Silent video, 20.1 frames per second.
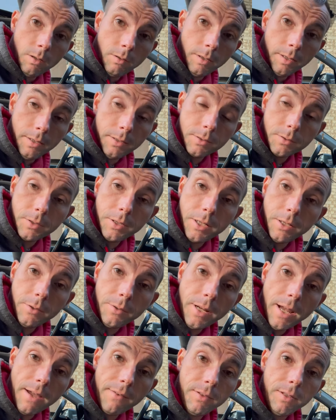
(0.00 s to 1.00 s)
right, so here
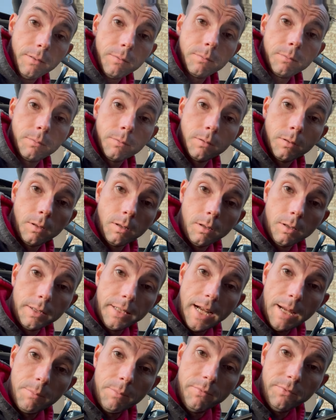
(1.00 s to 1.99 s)
we have it, our
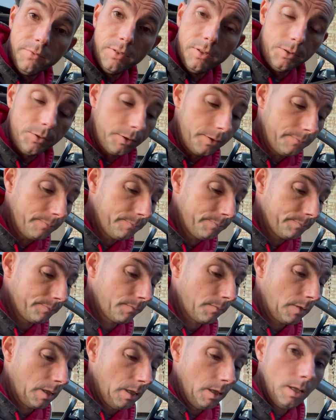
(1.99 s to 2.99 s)
cabin filter.
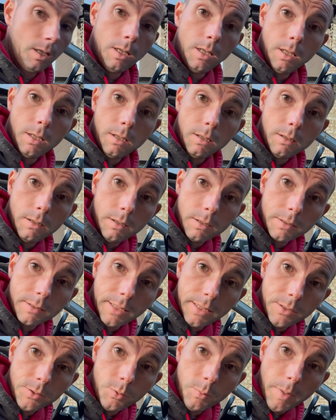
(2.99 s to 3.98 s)
It's
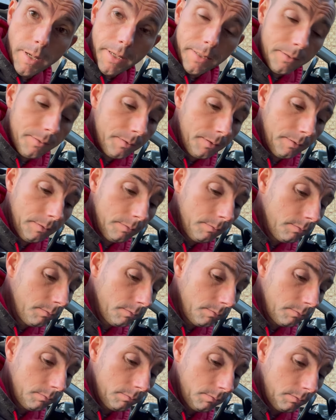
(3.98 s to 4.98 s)
not too bad.
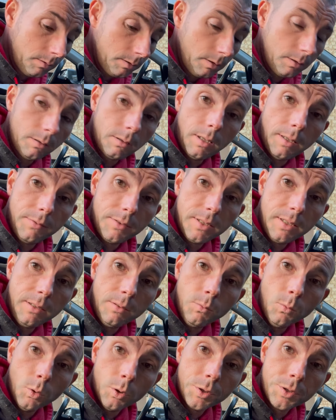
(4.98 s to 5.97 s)
I've
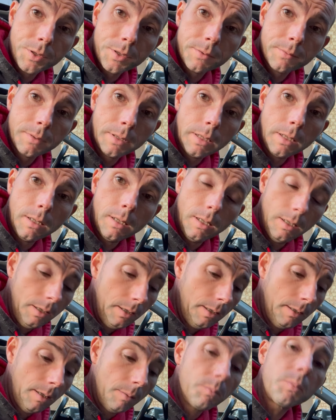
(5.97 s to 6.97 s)
seen worse.
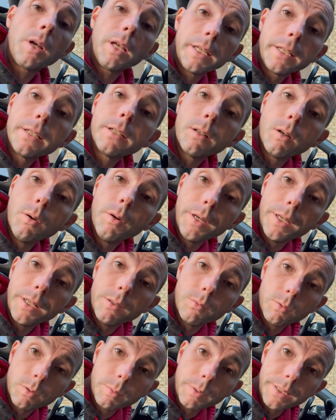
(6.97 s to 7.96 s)
I'm probably gonna go ahead
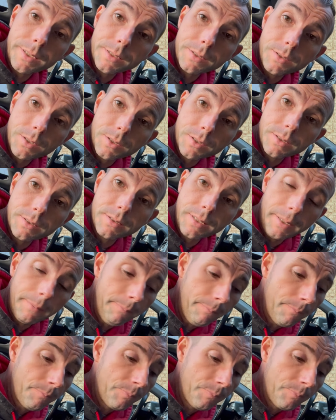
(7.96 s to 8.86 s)
and replace it just the same.